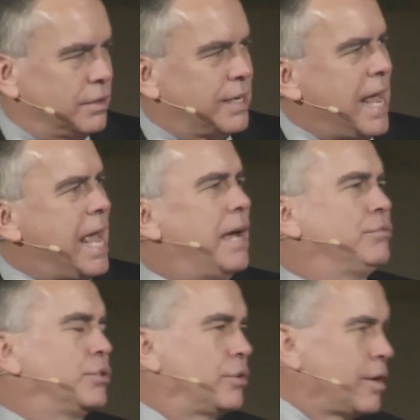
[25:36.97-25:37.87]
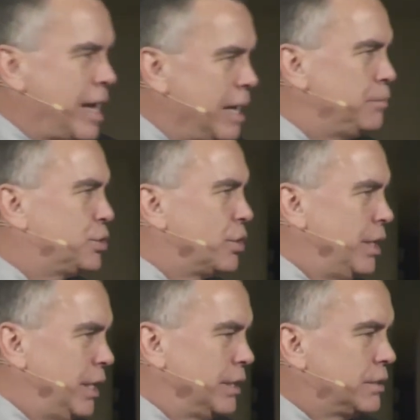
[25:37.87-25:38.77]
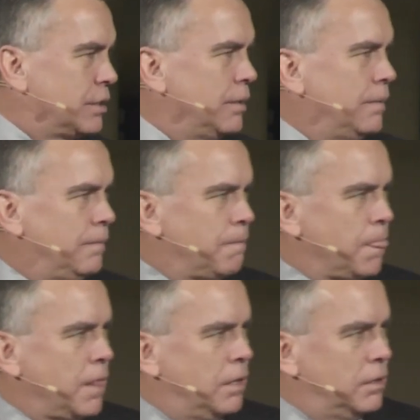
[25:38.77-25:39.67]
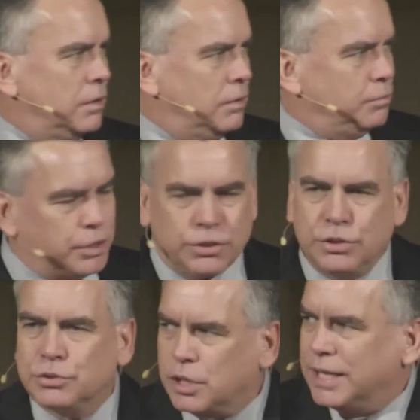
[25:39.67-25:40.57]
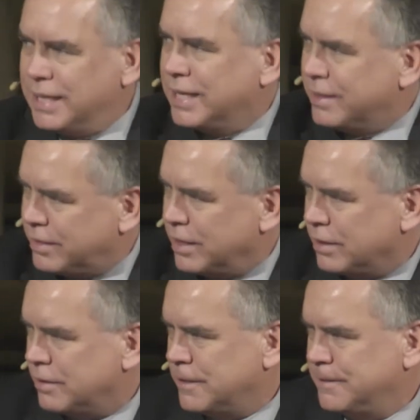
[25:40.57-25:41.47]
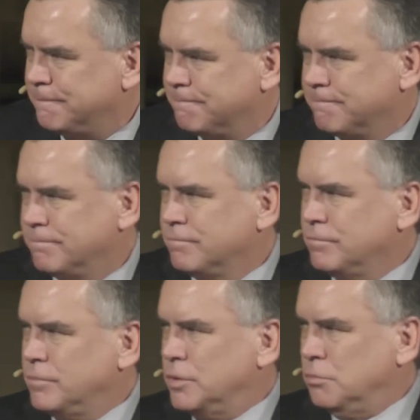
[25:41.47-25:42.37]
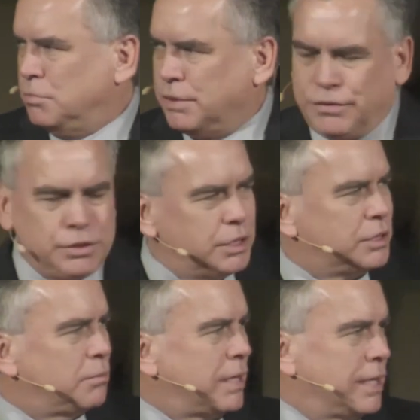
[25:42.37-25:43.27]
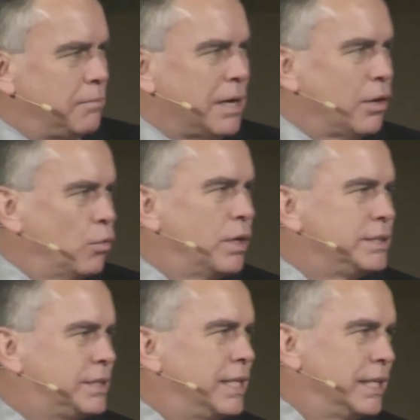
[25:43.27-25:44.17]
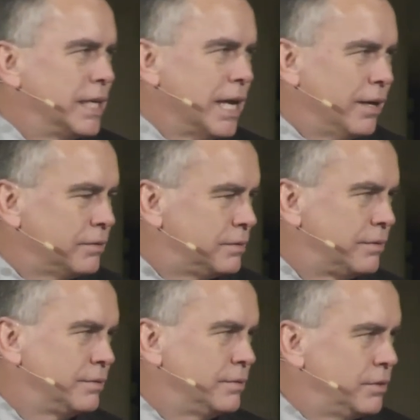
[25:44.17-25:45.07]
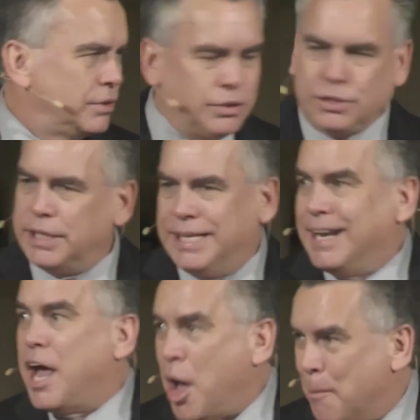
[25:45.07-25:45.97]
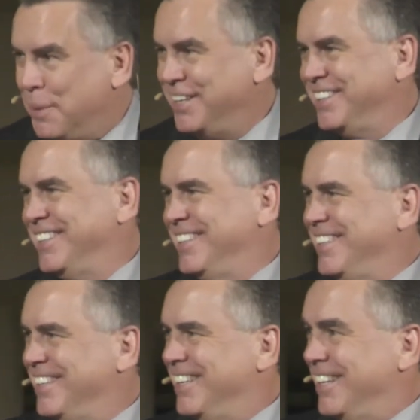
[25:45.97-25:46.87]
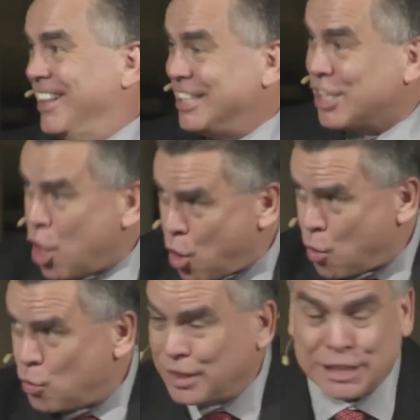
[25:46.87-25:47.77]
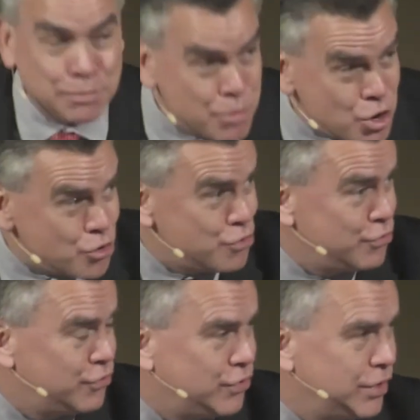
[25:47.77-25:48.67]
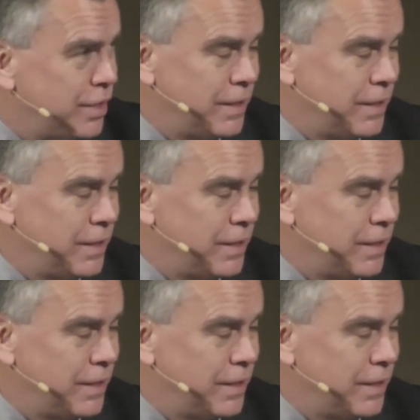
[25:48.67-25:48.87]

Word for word: Their calves or their hamstrings, but they're still trying to get there. But if you see somebody at mile one sitting down, you say, Get up. Let's go. Let's move.